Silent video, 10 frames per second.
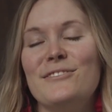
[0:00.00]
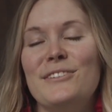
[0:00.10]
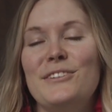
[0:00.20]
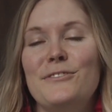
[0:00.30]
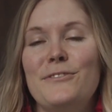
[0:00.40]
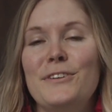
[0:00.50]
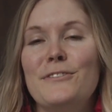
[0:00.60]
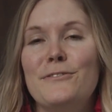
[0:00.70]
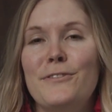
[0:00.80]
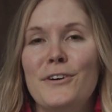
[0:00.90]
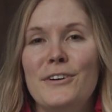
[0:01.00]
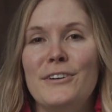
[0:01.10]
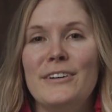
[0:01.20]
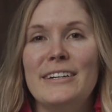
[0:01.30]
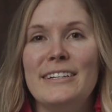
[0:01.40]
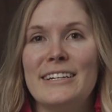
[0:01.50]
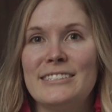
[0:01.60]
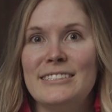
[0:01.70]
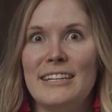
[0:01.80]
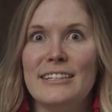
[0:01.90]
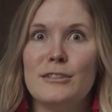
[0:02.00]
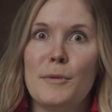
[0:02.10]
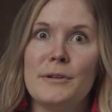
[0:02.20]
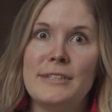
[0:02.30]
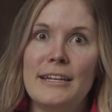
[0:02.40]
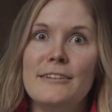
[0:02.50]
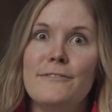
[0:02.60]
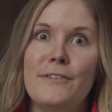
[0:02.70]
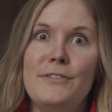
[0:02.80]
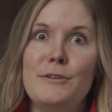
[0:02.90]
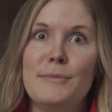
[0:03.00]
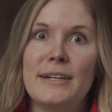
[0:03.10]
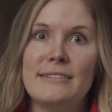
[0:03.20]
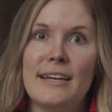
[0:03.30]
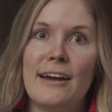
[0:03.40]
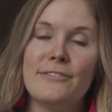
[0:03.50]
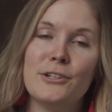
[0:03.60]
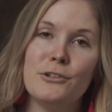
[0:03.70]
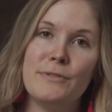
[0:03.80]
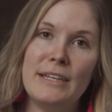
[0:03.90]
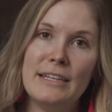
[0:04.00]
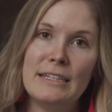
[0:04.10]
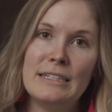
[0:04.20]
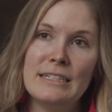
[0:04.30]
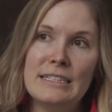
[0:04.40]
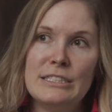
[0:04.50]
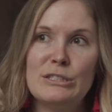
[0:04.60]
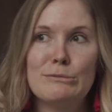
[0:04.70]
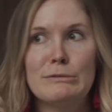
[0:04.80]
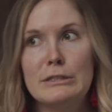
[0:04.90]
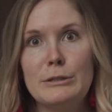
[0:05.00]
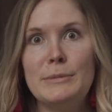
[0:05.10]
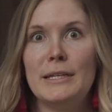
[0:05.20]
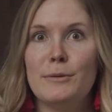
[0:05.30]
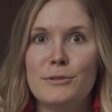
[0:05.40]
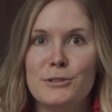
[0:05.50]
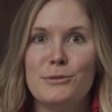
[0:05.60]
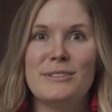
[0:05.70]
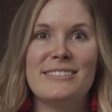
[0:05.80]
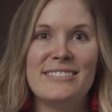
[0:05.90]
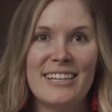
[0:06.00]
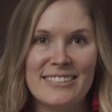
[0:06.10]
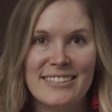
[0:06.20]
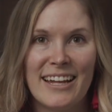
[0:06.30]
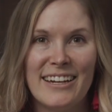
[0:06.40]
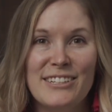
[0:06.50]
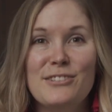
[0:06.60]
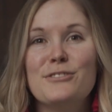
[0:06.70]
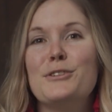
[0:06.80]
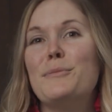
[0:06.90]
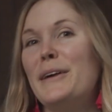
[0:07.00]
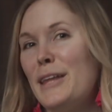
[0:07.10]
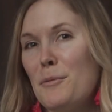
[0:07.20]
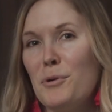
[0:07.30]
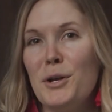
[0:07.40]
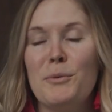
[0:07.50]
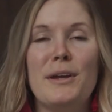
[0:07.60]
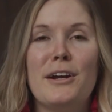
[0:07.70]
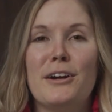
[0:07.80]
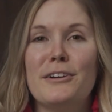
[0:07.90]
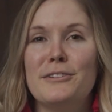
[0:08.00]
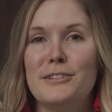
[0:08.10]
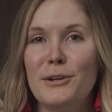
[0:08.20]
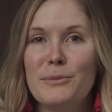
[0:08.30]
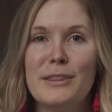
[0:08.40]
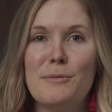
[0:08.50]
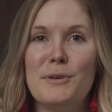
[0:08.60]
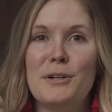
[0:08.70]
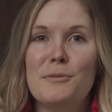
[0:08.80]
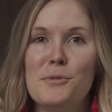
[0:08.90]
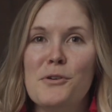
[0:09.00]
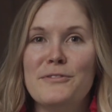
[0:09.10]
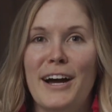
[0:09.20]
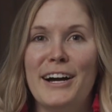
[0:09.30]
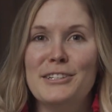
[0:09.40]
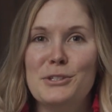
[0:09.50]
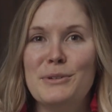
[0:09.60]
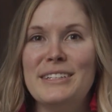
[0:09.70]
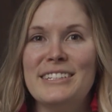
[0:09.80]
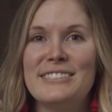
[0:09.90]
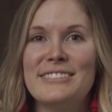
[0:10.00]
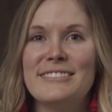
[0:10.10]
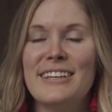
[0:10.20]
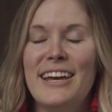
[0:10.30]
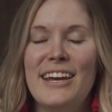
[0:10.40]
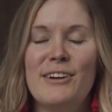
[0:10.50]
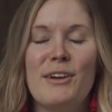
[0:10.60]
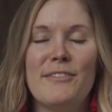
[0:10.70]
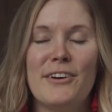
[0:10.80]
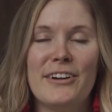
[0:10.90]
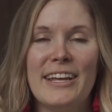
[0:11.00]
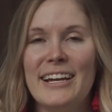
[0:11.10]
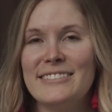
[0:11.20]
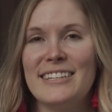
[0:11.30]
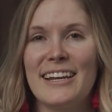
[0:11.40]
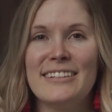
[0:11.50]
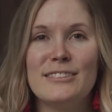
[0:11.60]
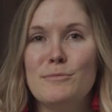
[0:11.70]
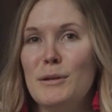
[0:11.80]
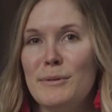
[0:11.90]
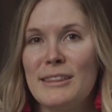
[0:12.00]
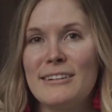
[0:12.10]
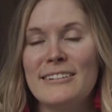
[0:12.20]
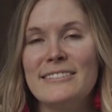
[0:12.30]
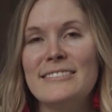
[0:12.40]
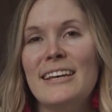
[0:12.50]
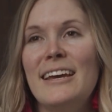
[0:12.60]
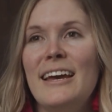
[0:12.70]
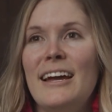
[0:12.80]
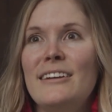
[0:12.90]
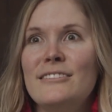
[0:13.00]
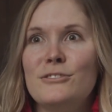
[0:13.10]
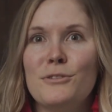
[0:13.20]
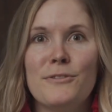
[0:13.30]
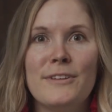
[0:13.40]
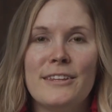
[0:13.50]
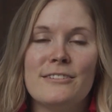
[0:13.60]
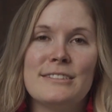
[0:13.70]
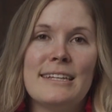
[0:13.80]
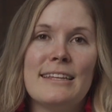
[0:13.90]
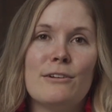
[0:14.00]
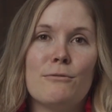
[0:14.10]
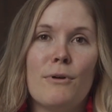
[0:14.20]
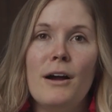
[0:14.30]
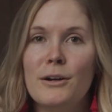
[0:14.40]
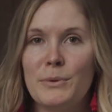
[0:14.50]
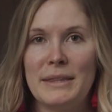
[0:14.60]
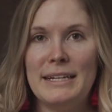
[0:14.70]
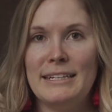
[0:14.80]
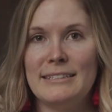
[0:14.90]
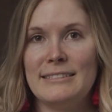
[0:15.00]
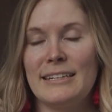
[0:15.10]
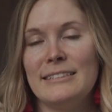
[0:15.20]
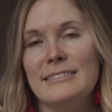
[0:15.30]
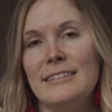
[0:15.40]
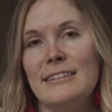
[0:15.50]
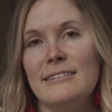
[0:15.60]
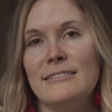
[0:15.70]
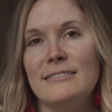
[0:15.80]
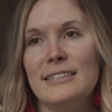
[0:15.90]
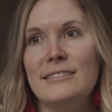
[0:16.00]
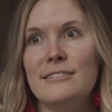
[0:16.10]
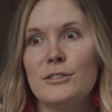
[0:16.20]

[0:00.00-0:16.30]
So when you feel full, it actually takes about 10 to 15 minutes after you've eaten to really be able to assess that. And usually by that point, we are done with the meal, moved on doing dishes. We have already had seconds and maybe thirds. And truthfully, there's nothing wrong with eating seconds and thirds.